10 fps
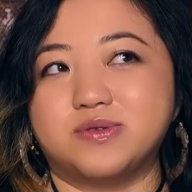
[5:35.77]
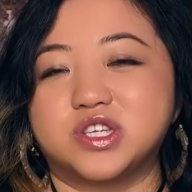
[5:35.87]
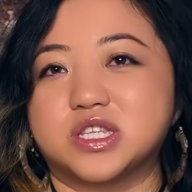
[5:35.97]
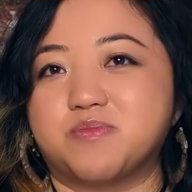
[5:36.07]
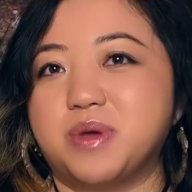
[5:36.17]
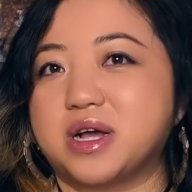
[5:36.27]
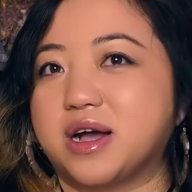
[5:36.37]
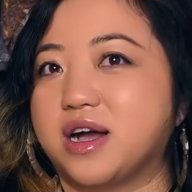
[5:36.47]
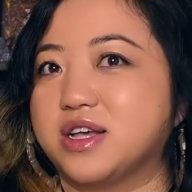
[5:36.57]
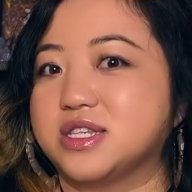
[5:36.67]
just
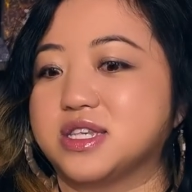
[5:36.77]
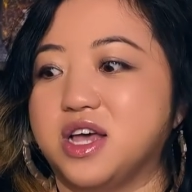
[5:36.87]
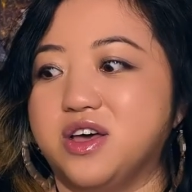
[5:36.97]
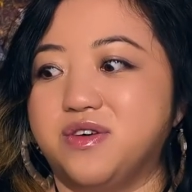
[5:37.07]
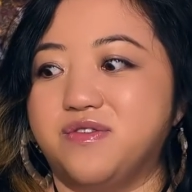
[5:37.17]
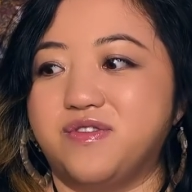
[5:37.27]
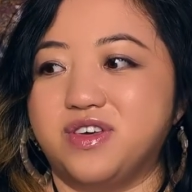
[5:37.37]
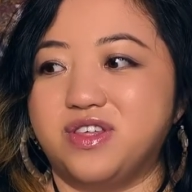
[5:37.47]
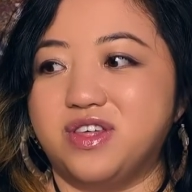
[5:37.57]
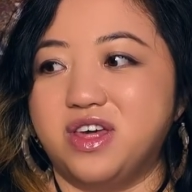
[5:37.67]
because of
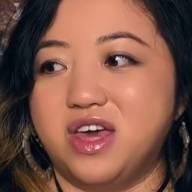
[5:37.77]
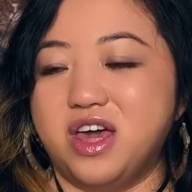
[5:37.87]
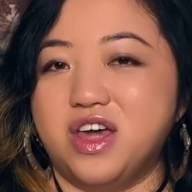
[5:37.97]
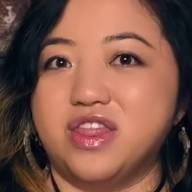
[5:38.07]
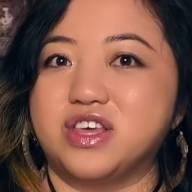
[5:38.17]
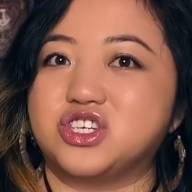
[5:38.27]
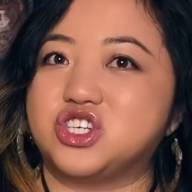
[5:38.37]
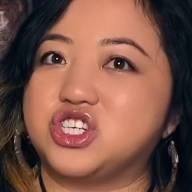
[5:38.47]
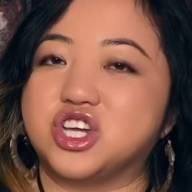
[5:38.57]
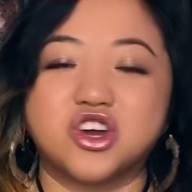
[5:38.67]
the
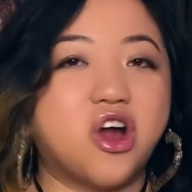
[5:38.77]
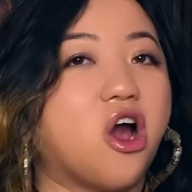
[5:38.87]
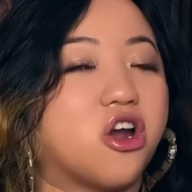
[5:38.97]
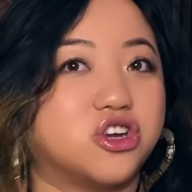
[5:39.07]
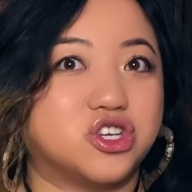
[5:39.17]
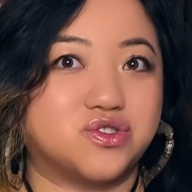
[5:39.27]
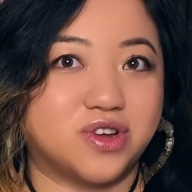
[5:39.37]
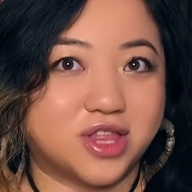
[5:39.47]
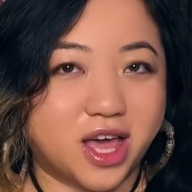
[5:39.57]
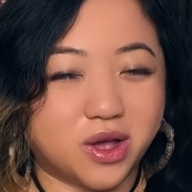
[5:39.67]
sheer
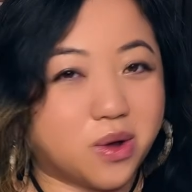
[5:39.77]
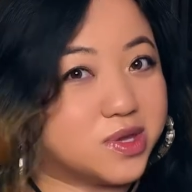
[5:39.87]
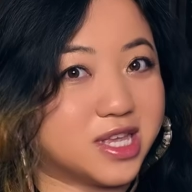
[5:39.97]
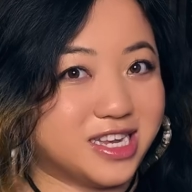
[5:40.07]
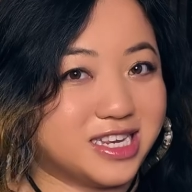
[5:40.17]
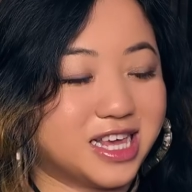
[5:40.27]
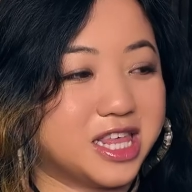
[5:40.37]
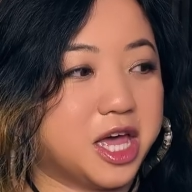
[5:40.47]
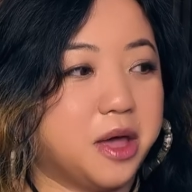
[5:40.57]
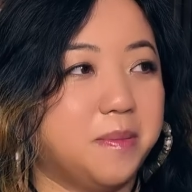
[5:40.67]
artistry that goes into
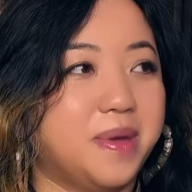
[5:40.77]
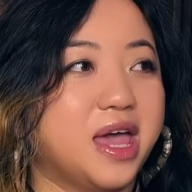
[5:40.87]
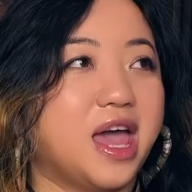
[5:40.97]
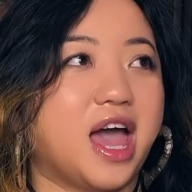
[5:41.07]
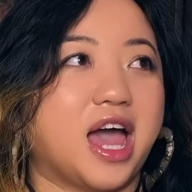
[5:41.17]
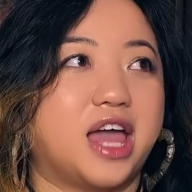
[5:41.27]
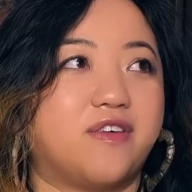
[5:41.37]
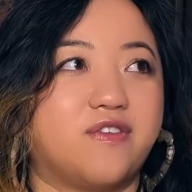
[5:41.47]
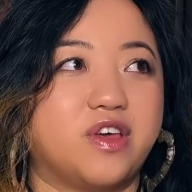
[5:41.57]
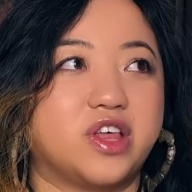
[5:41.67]
them. I
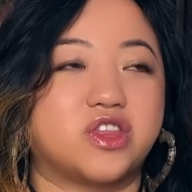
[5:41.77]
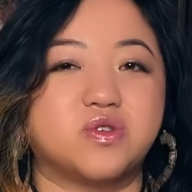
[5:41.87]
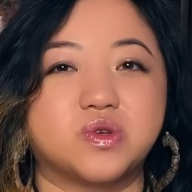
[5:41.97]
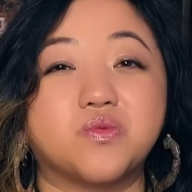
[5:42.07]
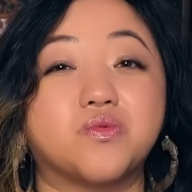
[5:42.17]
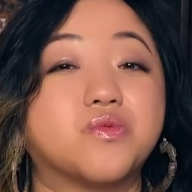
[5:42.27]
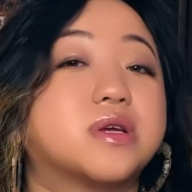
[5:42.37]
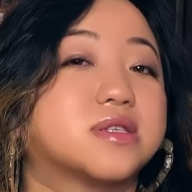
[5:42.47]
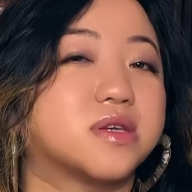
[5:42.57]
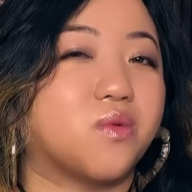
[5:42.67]
feel like there's a
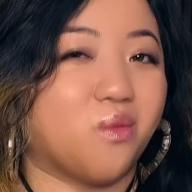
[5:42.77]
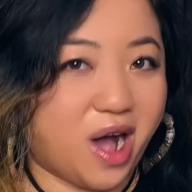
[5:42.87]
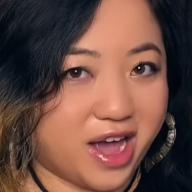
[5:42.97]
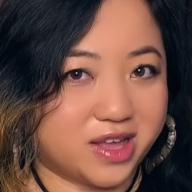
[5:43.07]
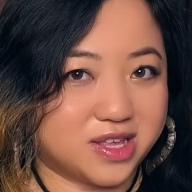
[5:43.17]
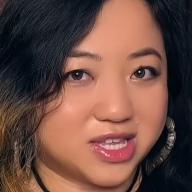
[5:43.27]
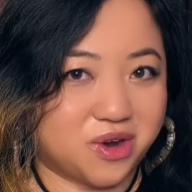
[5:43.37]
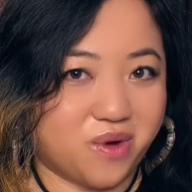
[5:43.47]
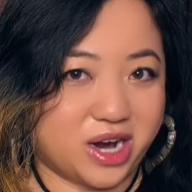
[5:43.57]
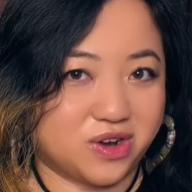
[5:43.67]
reason why these
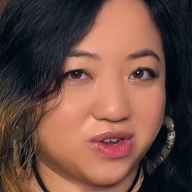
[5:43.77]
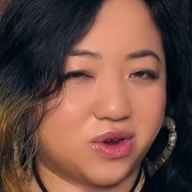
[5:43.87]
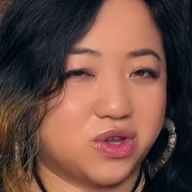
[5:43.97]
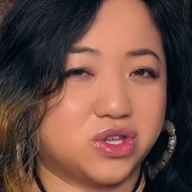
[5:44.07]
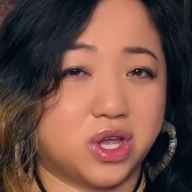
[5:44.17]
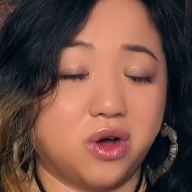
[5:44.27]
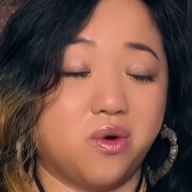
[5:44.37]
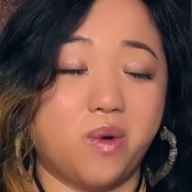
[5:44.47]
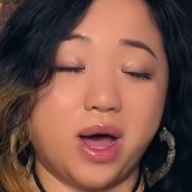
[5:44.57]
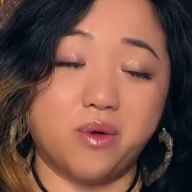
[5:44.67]
directors are
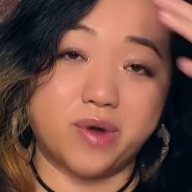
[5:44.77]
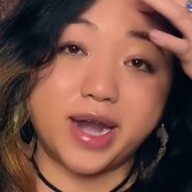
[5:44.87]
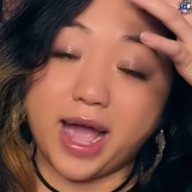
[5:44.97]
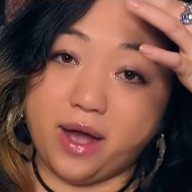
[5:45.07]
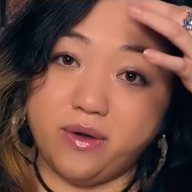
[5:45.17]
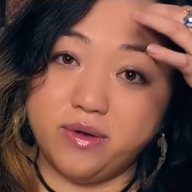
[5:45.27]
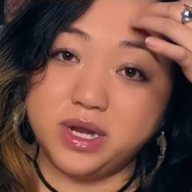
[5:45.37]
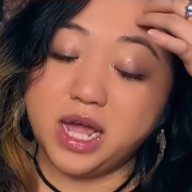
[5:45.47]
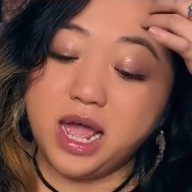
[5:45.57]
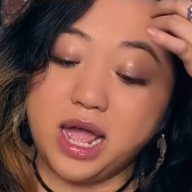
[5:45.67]
so well renowned.